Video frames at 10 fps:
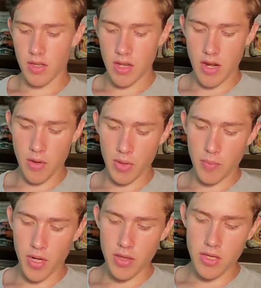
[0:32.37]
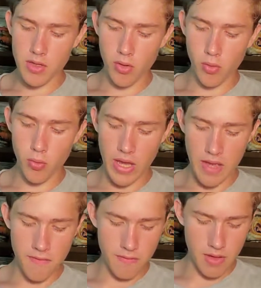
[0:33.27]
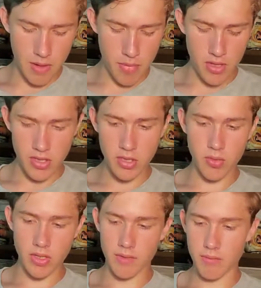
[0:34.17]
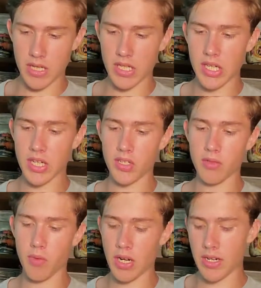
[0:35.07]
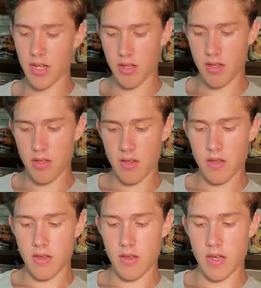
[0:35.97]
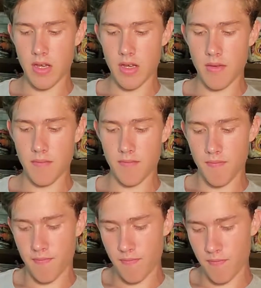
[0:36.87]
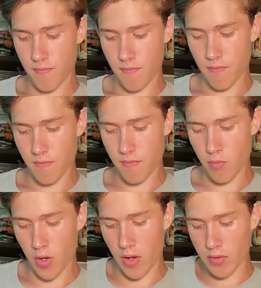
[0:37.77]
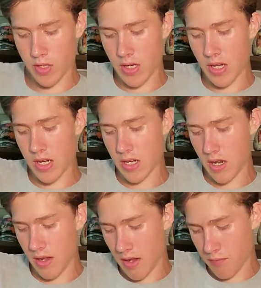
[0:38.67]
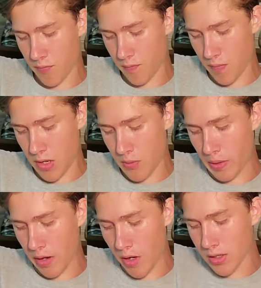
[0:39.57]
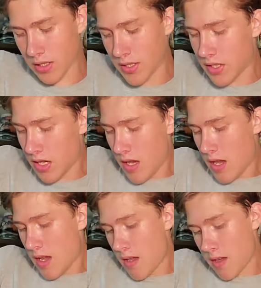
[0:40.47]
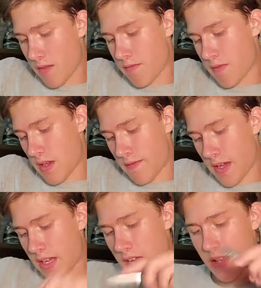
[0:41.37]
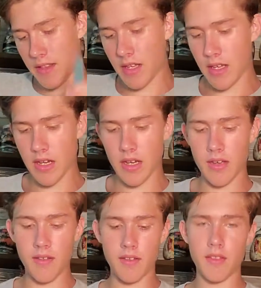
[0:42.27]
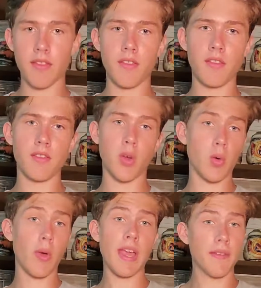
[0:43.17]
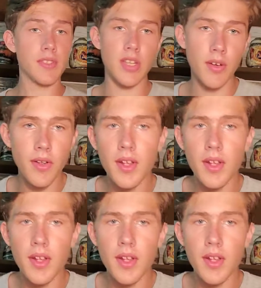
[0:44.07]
Now, when I bought this whole wave, I bought this one because I actually wanted it. Um, well, I was going to get it regardless of if I got the, uh, the whole wave, so